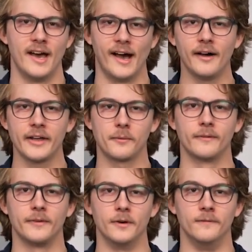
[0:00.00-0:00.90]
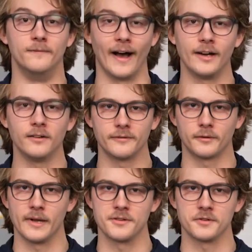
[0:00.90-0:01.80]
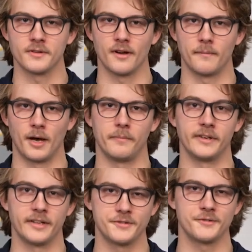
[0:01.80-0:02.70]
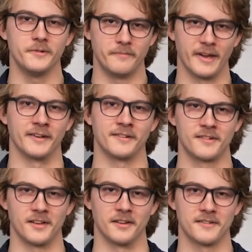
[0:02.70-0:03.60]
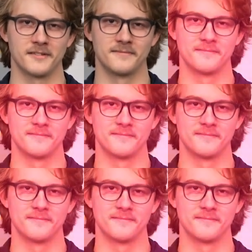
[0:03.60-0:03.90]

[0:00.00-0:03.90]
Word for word: how they reveal vital information about potential maintenance needs.